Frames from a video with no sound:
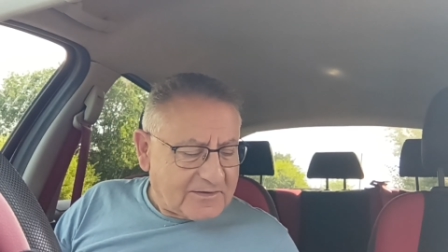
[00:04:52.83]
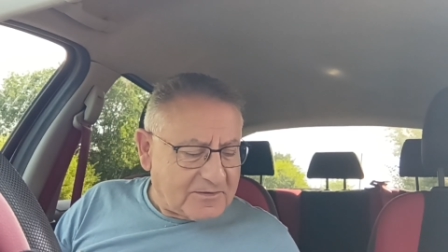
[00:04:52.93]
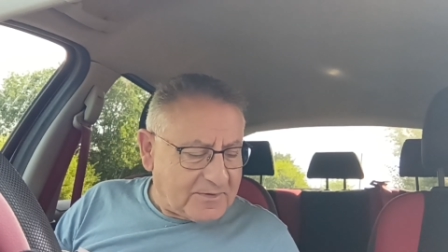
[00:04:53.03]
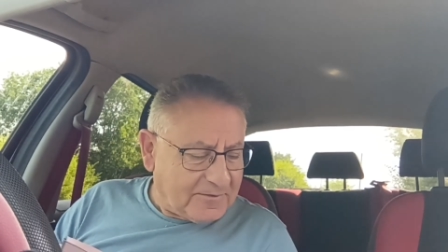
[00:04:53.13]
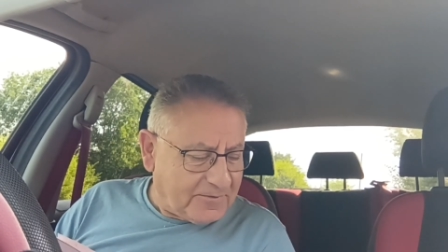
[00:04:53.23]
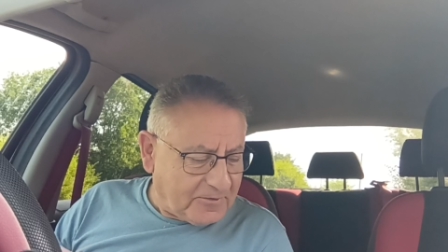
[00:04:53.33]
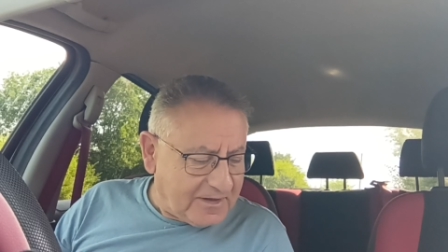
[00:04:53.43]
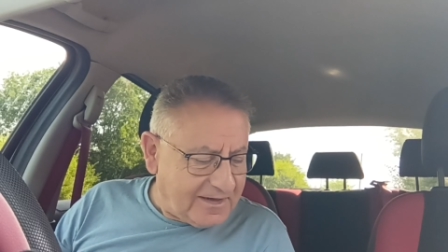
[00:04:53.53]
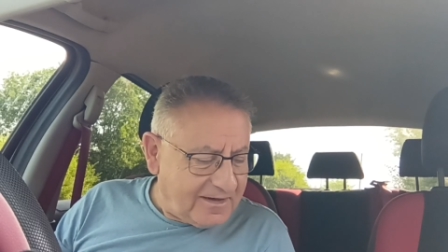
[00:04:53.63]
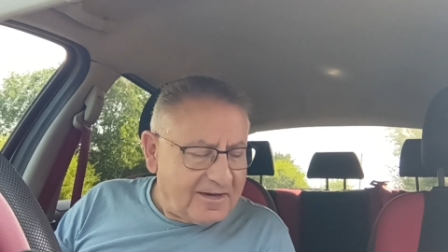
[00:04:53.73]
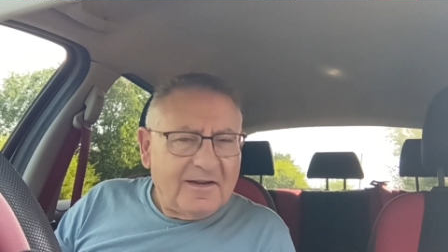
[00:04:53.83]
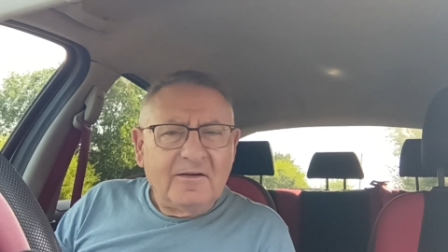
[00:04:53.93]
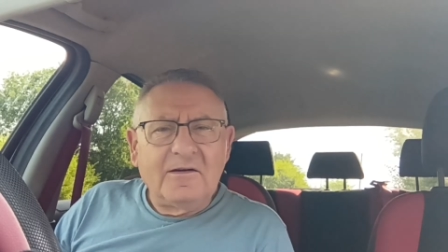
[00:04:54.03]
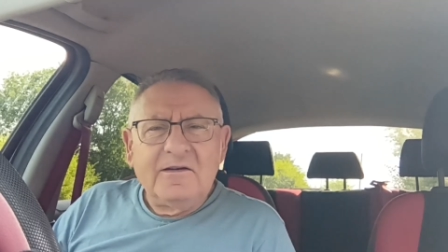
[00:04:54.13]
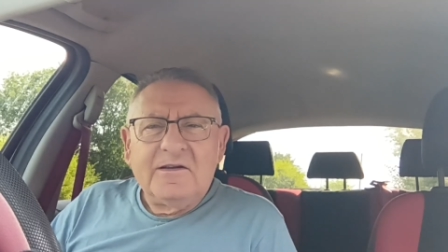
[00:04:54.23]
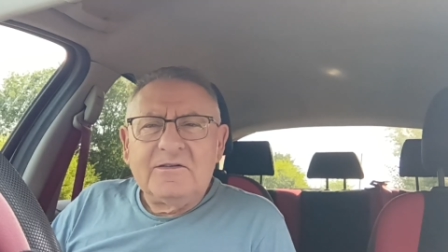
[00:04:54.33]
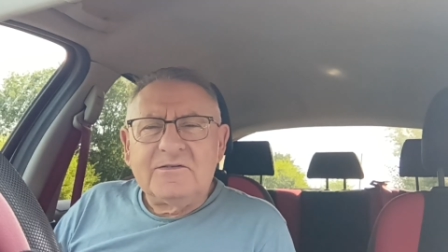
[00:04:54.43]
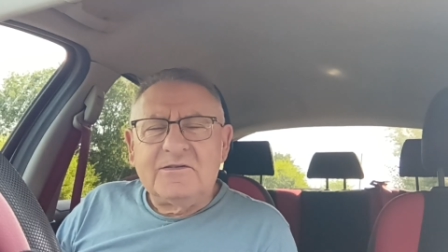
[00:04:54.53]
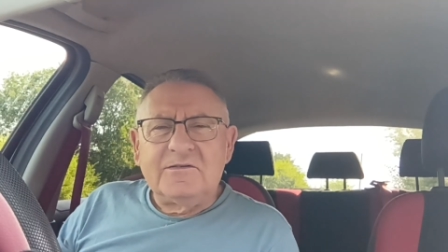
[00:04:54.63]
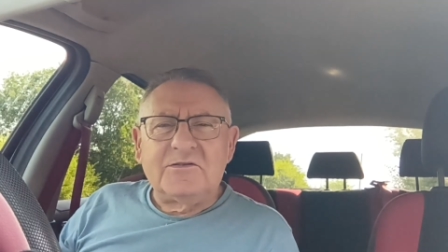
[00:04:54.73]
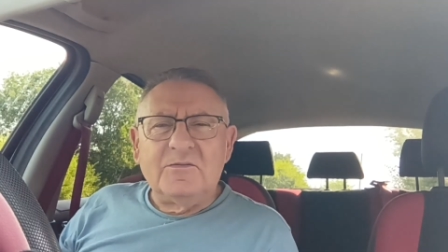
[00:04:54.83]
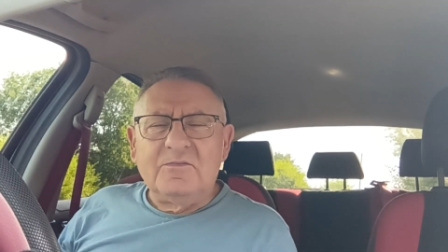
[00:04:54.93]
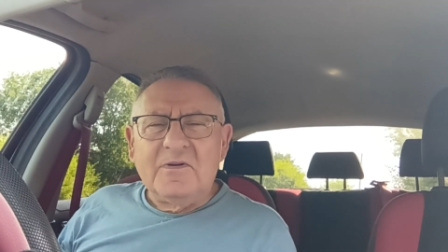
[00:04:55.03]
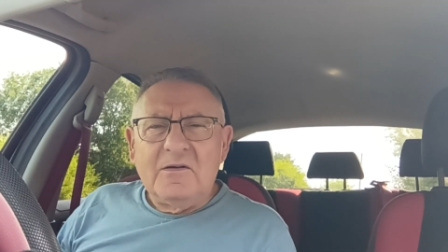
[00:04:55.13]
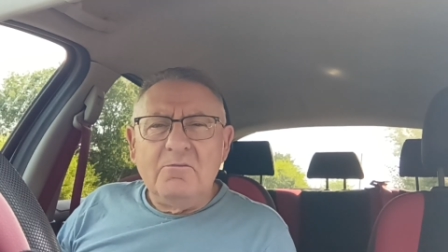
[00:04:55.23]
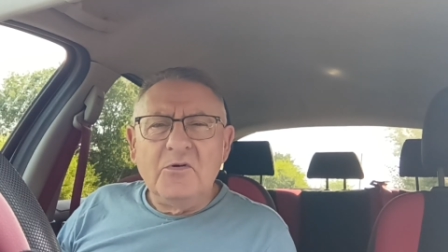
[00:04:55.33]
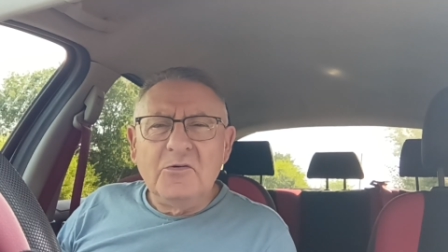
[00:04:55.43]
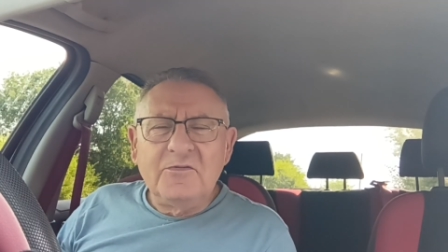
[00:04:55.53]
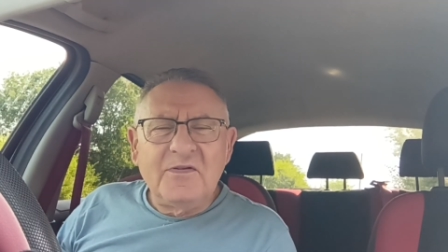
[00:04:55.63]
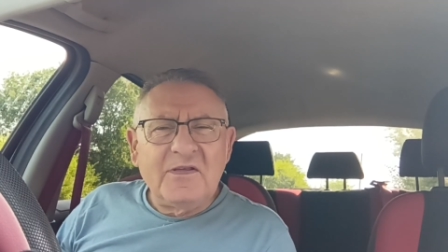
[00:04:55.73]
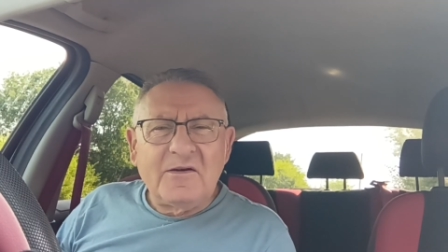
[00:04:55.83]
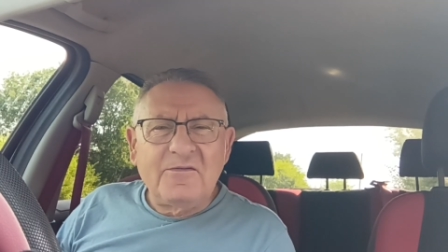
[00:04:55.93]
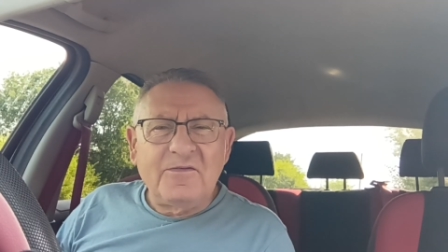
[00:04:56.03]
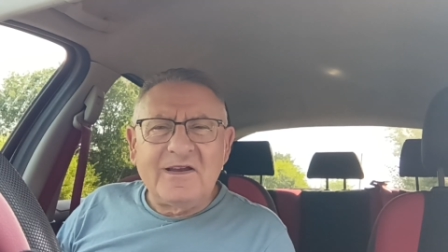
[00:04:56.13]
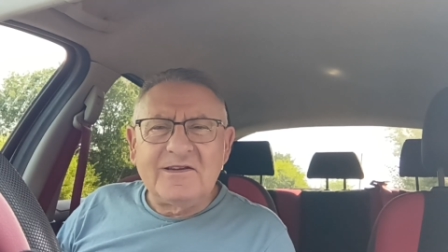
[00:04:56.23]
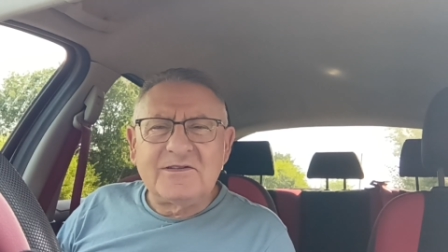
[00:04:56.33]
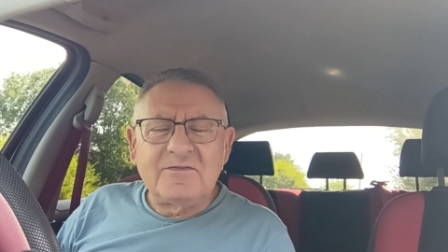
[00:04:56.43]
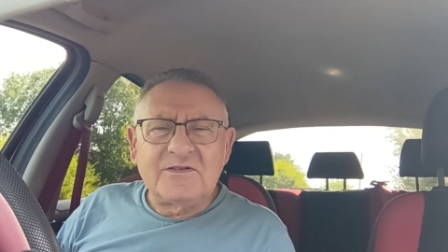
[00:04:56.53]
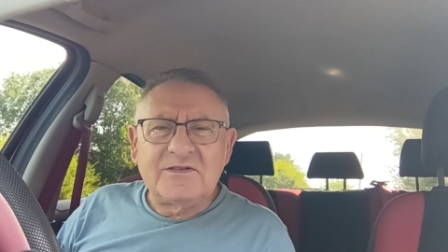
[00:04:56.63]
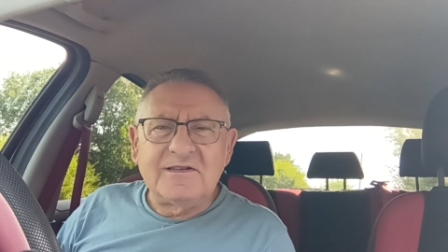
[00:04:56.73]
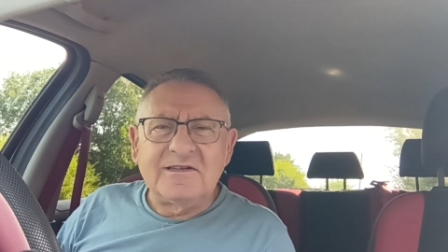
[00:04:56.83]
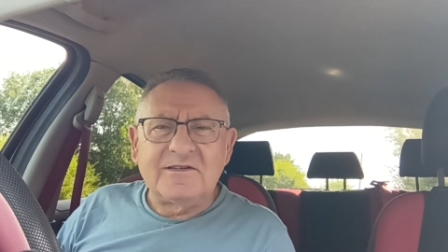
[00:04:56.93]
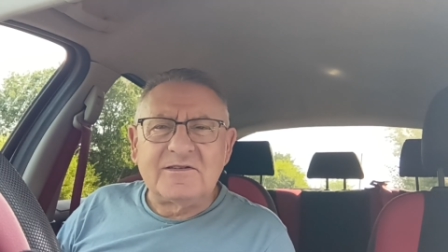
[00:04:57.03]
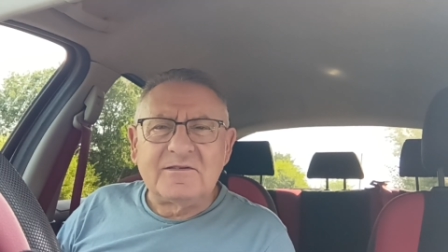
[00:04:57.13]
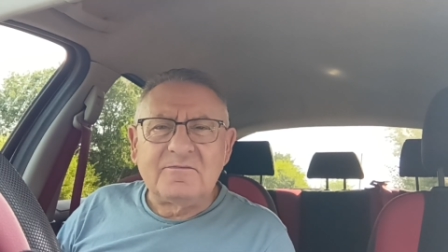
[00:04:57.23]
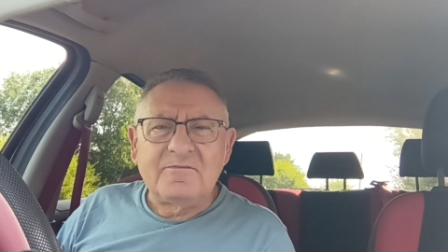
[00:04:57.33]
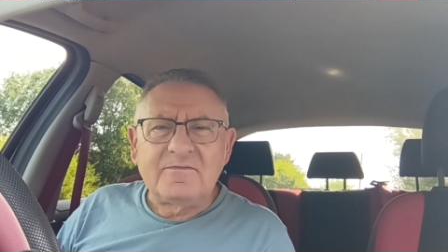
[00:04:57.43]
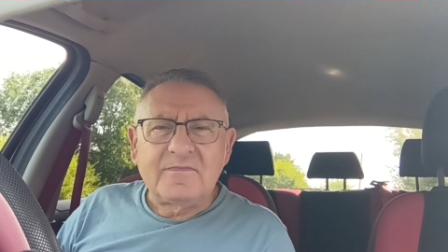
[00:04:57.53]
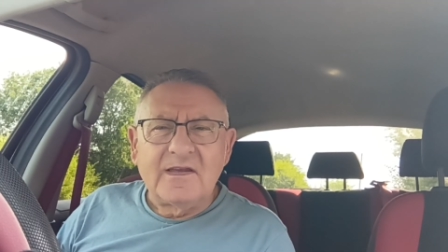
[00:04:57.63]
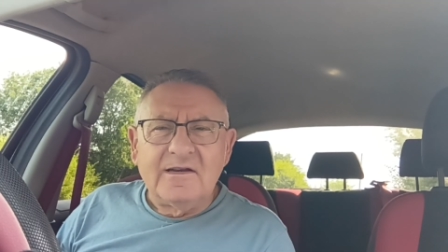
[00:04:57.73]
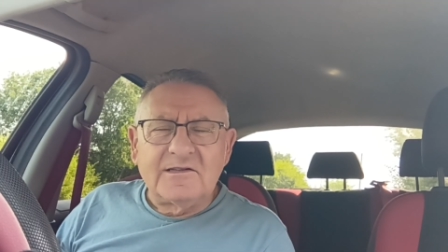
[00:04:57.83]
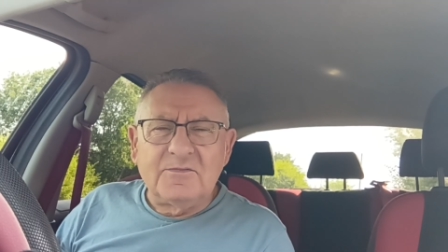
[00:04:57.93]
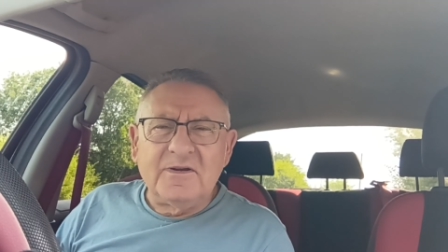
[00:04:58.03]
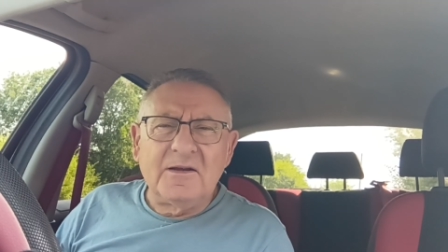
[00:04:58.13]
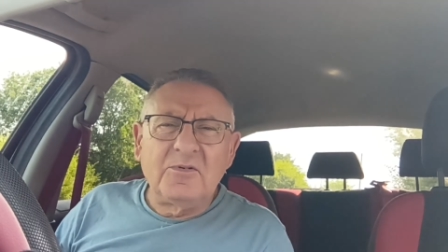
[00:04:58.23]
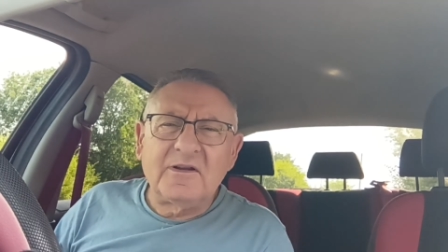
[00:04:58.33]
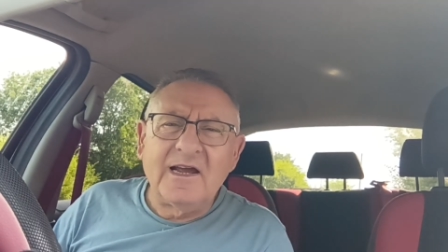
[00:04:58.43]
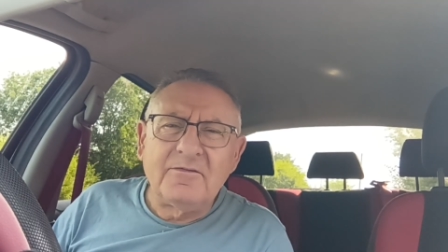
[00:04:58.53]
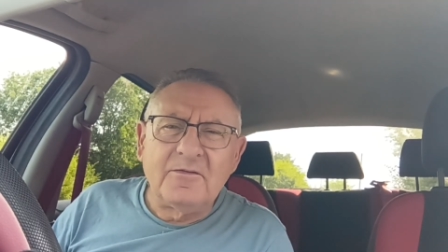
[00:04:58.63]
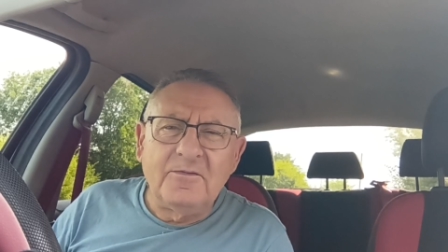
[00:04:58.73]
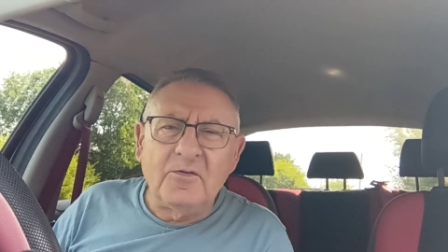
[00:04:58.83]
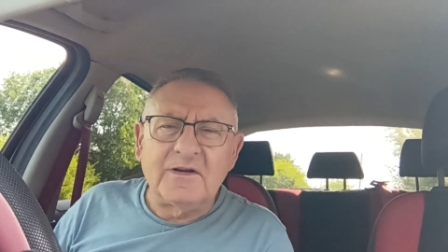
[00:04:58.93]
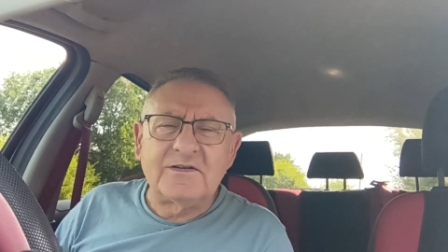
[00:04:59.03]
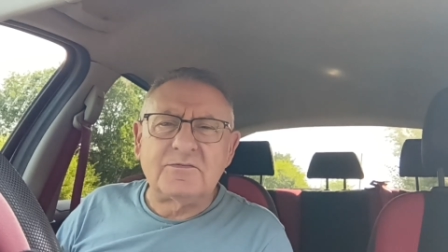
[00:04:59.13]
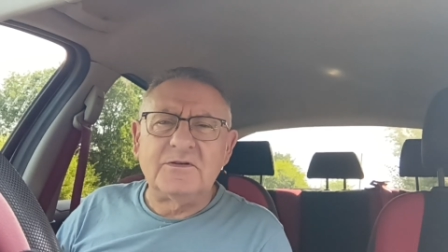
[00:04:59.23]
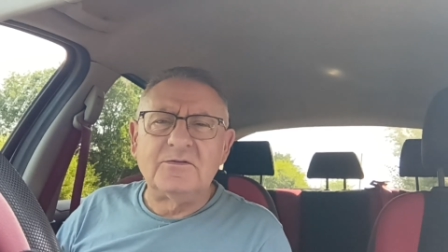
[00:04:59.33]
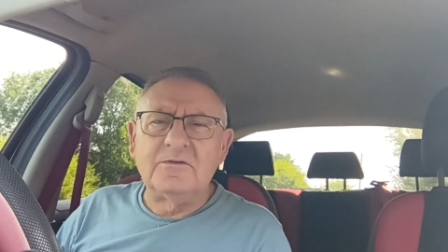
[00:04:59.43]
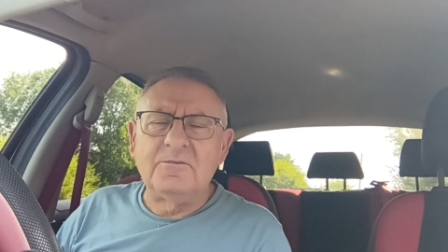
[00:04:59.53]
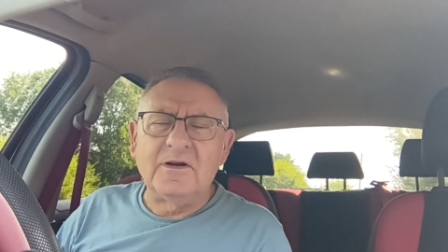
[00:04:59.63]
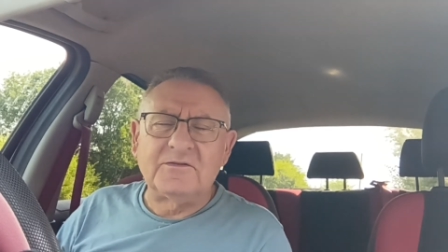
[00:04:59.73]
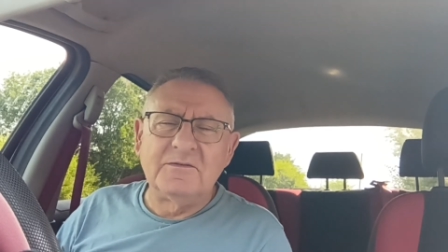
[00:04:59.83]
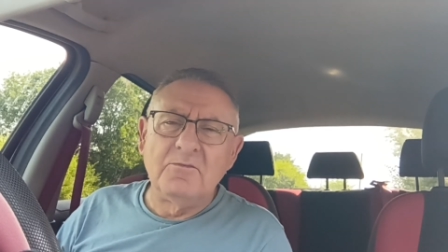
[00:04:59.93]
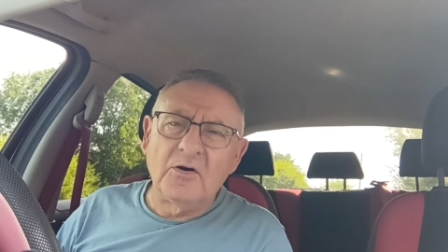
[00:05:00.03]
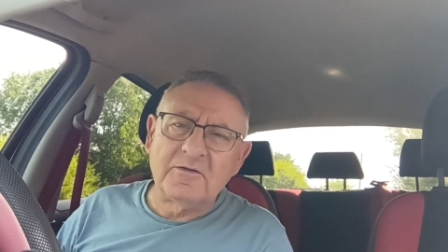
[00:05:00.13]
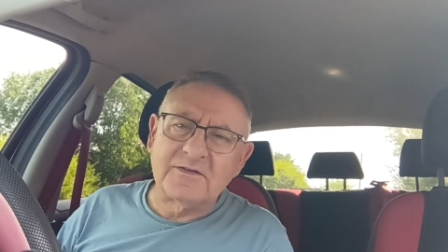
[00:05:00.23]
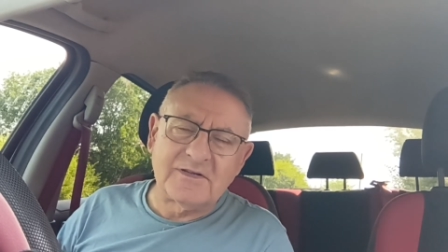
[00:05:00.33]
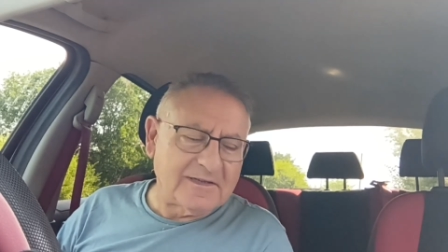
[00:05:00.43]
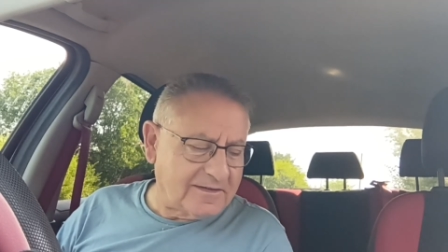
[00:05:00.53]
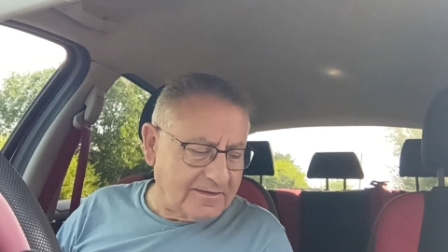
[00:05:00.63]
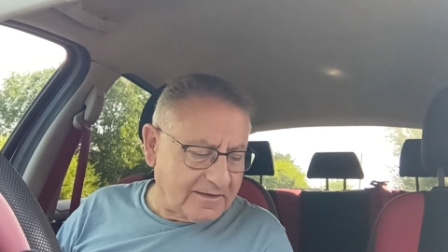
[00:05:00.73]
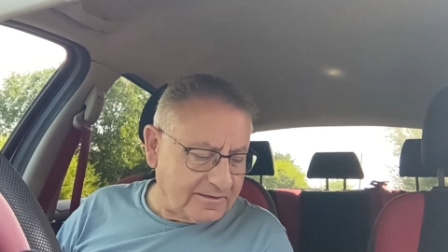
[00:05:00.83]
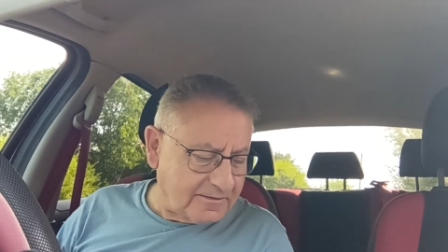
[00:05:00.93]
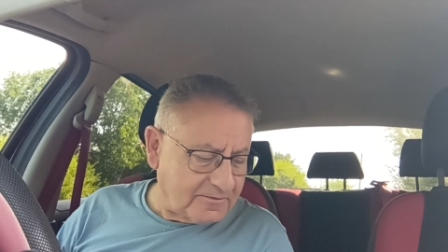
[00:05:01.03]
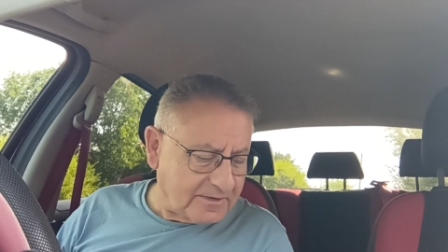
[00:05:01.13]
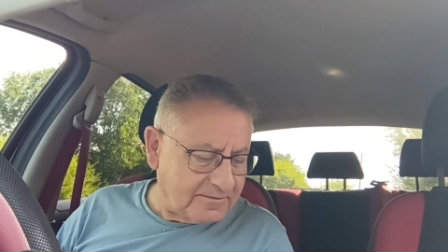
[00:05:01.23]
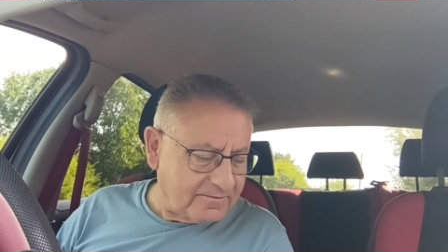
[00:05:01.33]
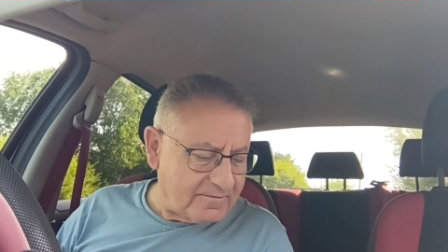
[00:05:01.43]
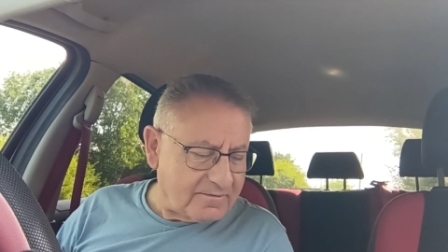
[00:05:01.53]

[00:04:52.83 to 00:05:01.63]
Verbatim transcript: To be free to move in the affairs of the cities, to be able to have a voice. We talk about democracy today, don't we?